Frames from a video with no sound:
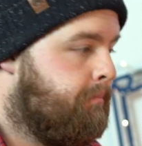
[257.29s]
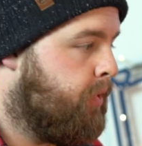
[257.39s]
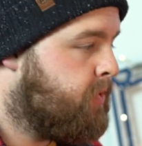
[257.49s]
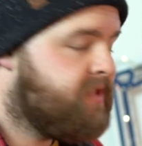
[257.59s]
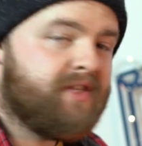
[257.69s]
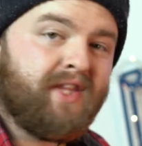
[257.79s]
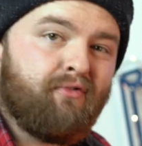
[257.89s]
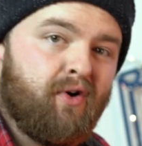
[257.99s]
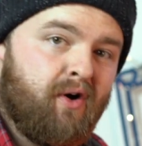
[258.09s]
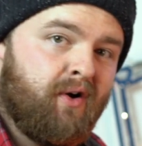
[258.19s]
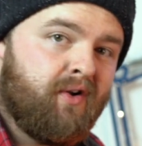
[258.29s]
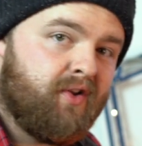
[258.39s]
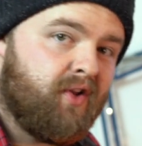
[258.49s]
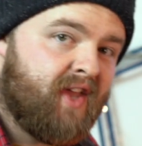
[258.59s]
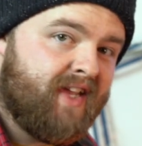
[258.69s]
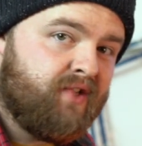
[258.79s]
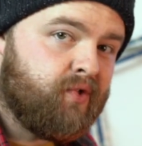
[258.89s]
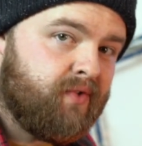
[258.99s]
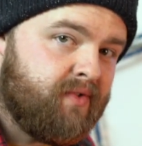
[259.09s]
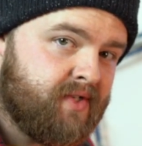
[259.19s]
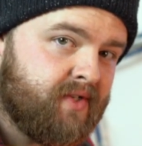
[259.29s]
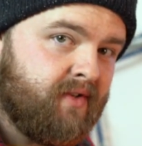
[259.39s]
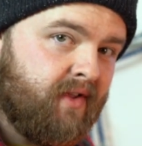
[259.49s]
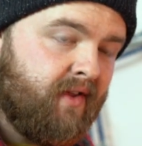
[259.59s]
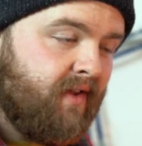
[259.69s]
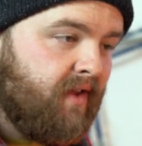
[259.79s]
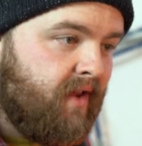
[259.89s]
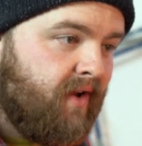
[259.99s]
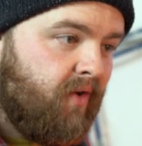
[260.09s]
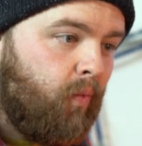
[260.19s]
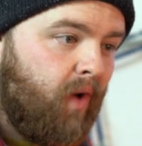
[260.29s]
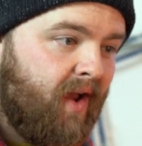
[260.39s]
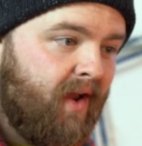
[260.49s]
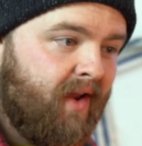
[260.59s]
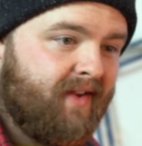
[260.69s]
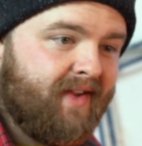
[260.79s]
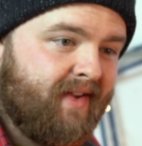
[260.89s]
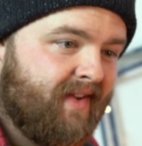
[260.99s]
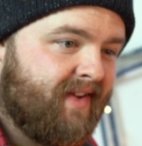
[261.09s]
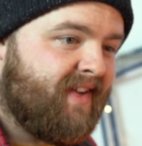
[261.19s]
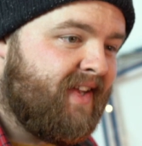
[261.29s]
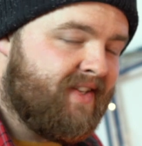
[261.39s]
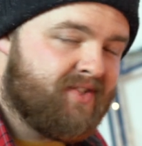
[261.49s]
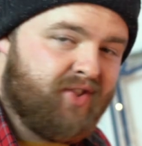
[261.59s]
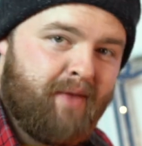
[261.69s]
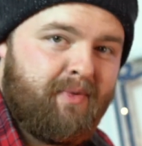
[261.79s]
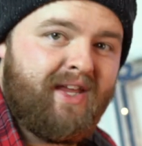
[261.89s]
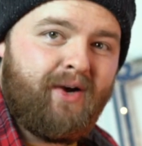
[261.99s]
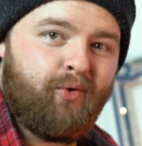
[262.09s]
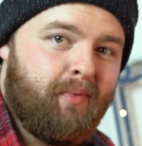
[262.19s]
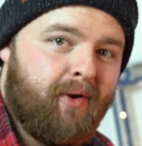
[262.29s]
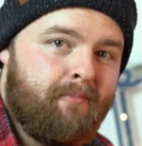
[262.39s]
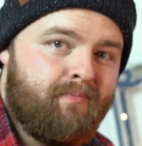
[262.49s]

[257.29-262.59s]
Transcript: But there are occasions where it's let me down a bit,